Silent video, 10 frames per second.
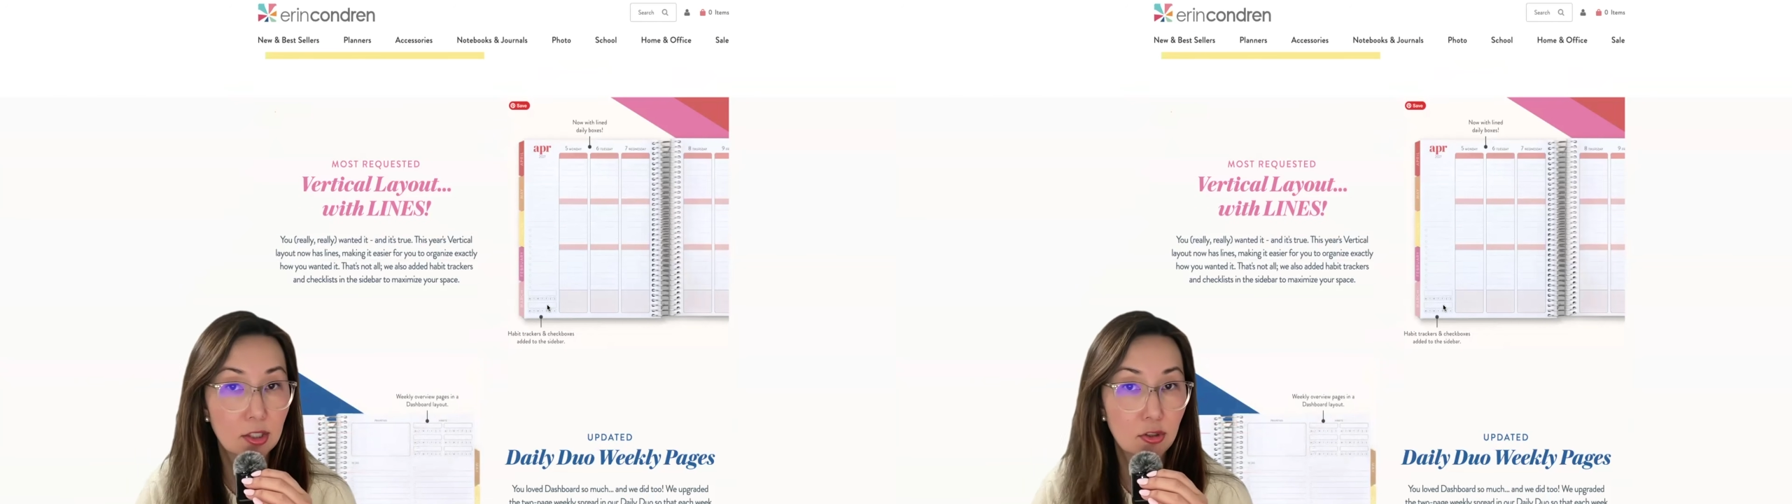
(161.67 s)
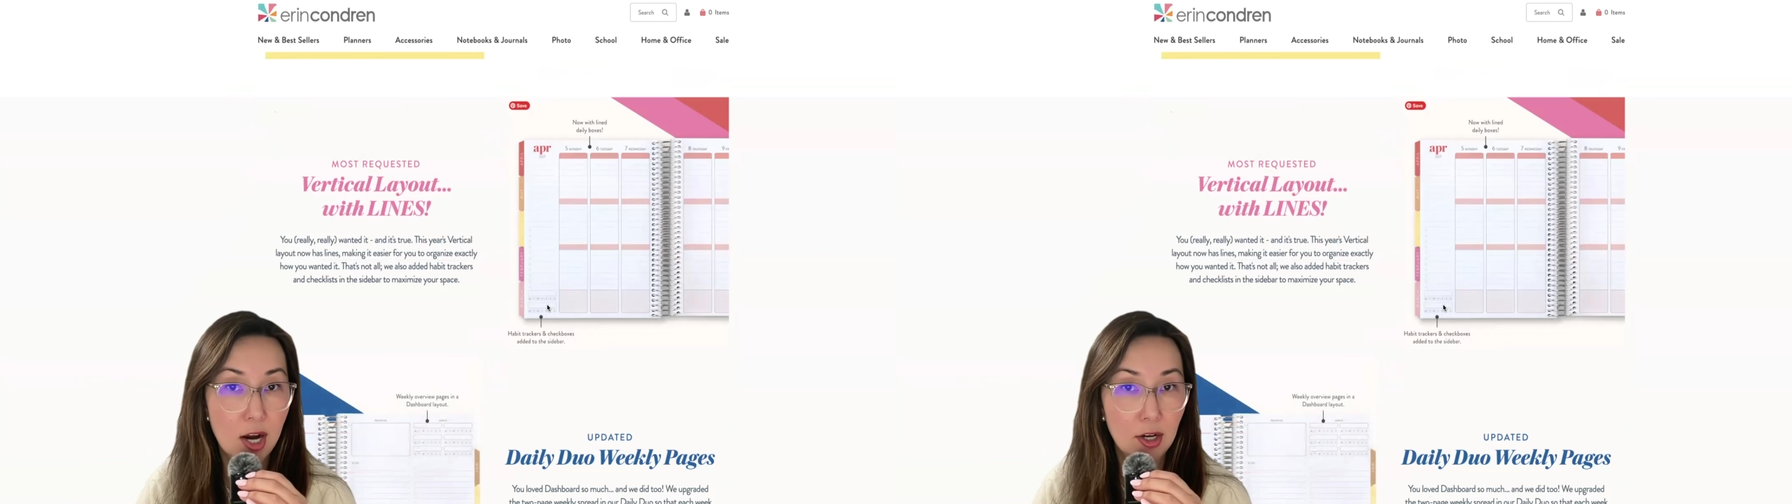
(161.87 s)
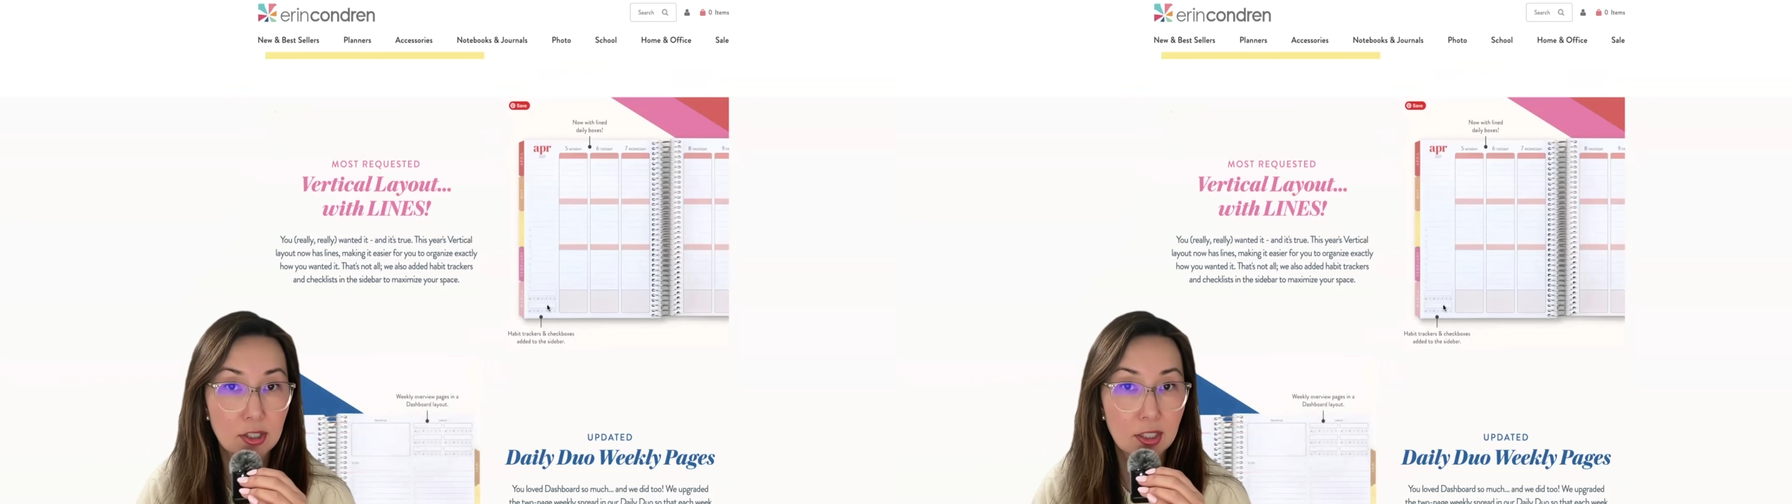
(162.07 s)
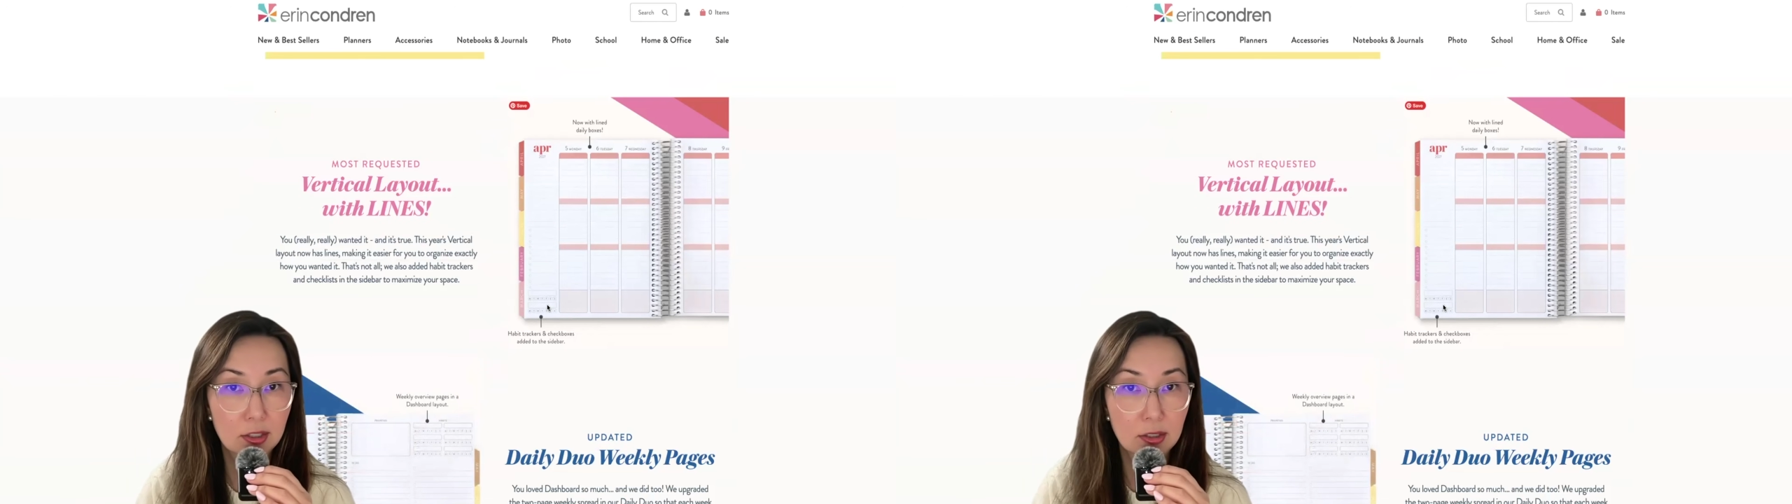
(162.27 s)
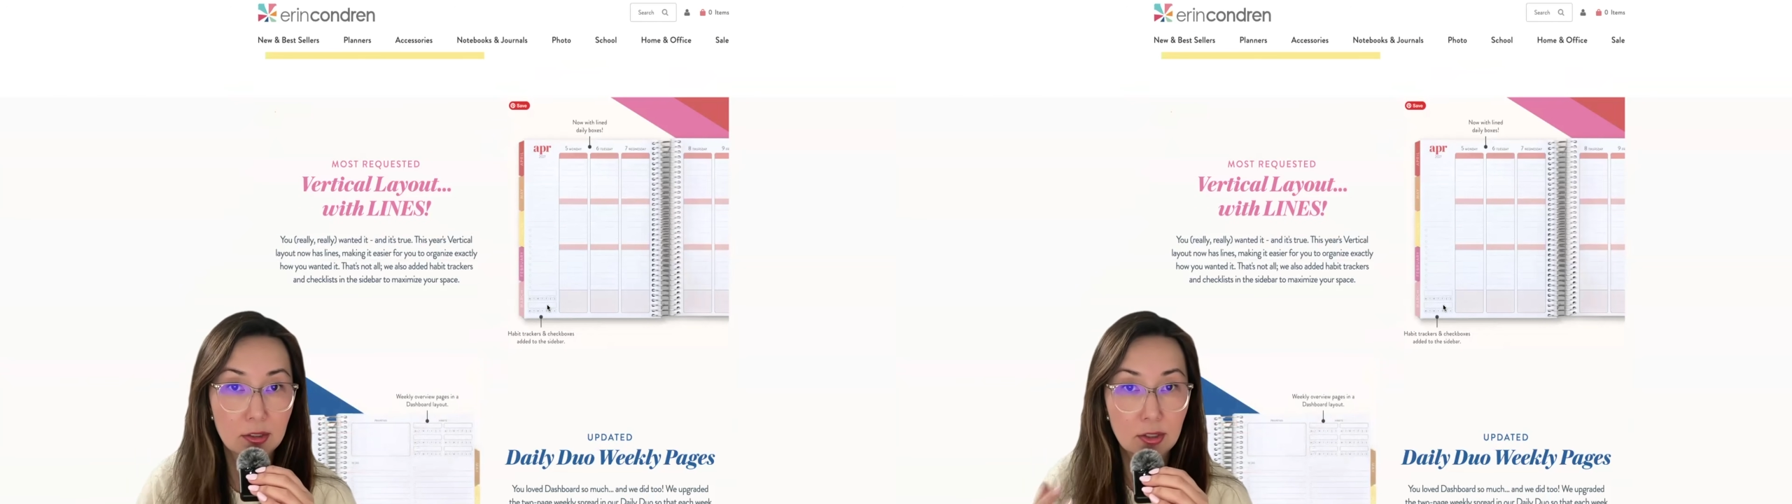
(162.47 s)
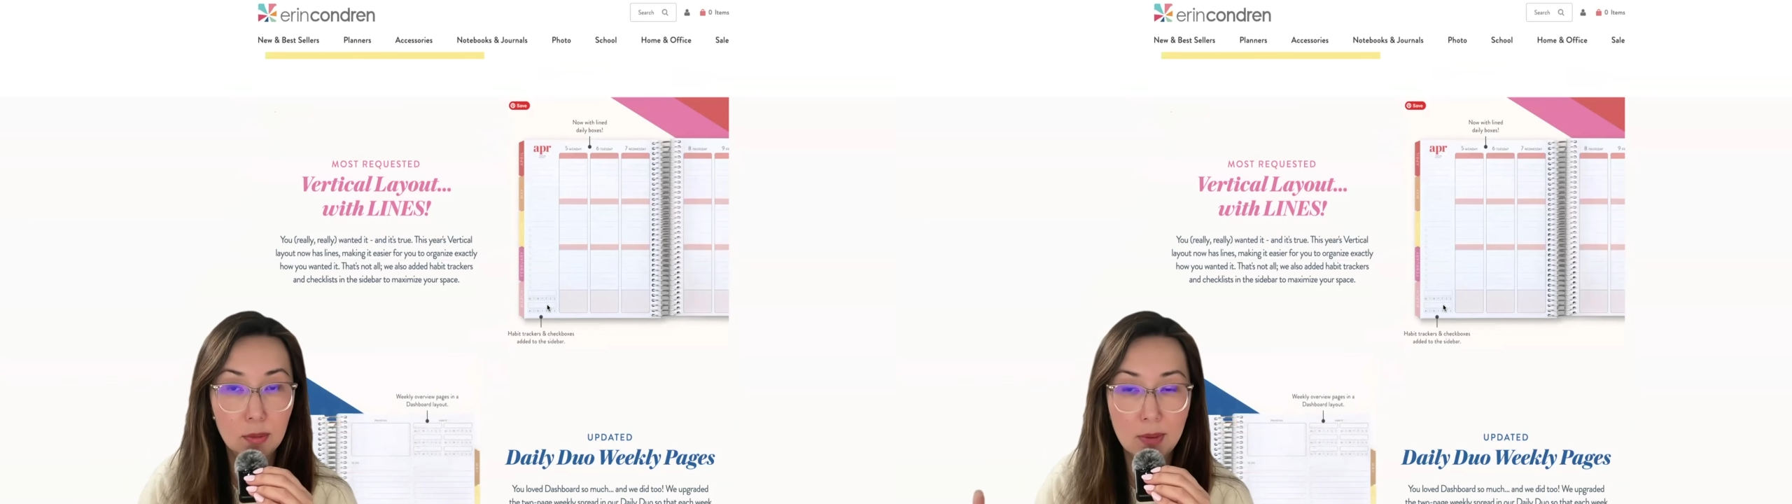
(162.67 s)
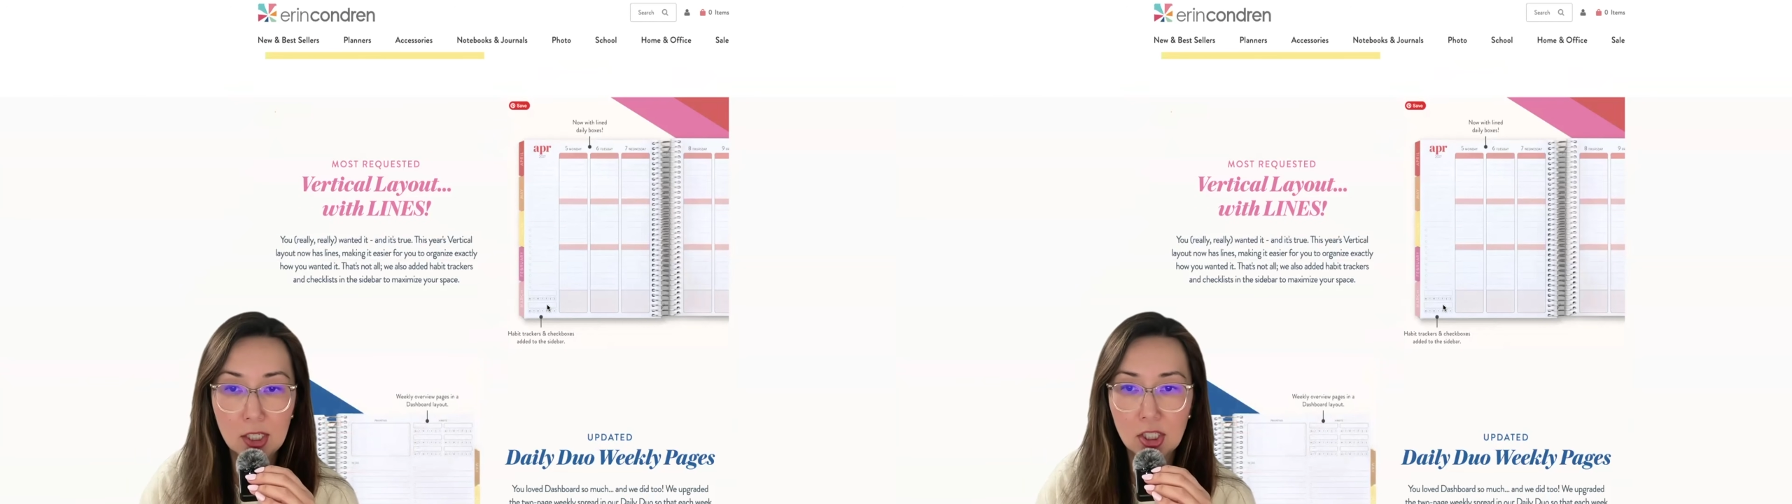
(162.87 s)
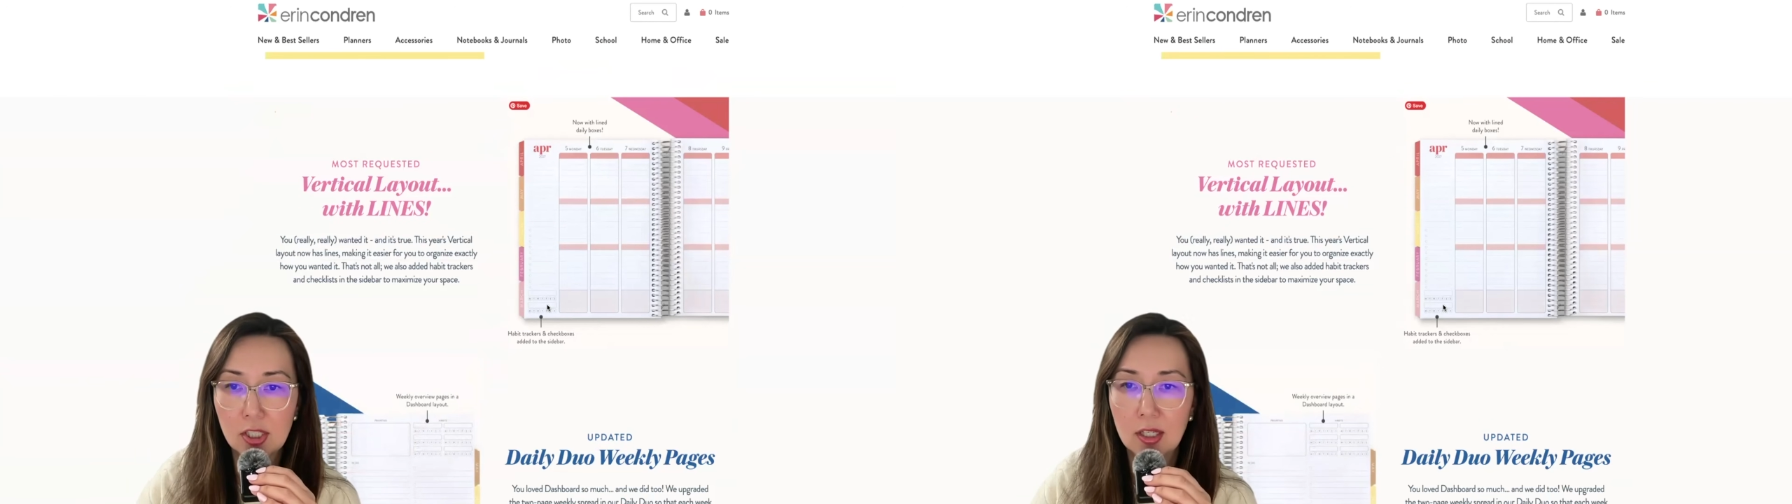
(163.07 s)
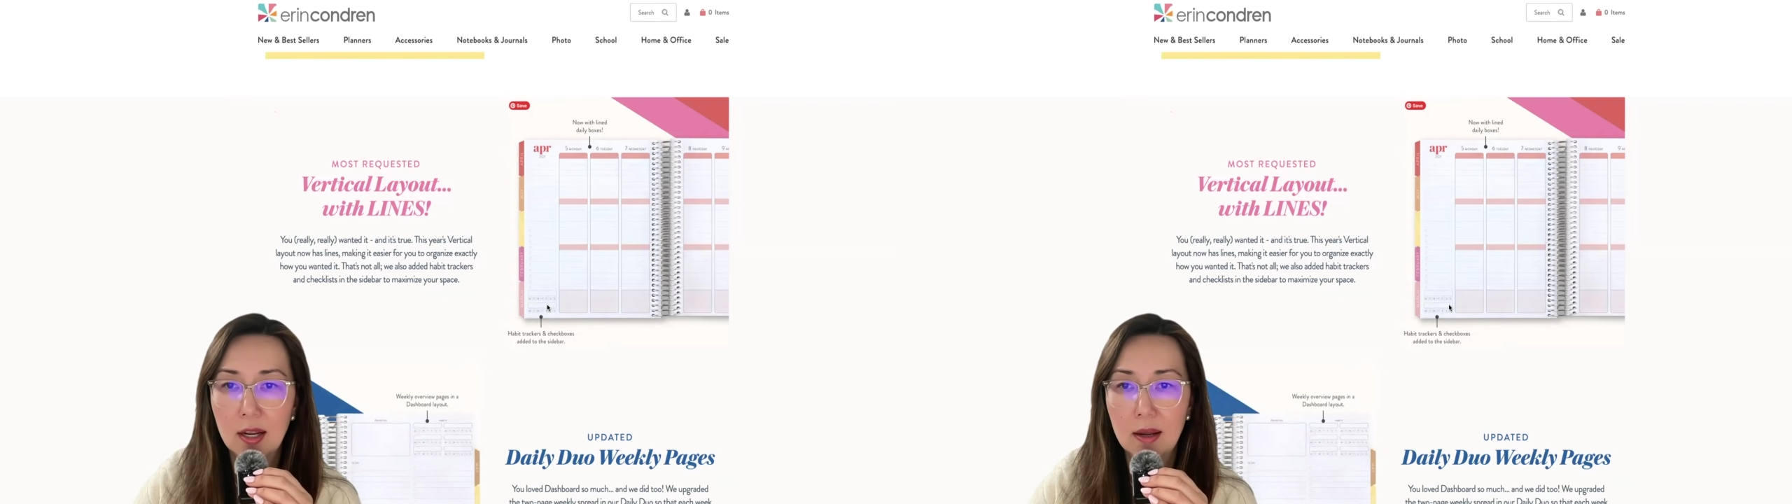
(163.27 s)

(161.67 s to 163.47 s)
trackers a little too much,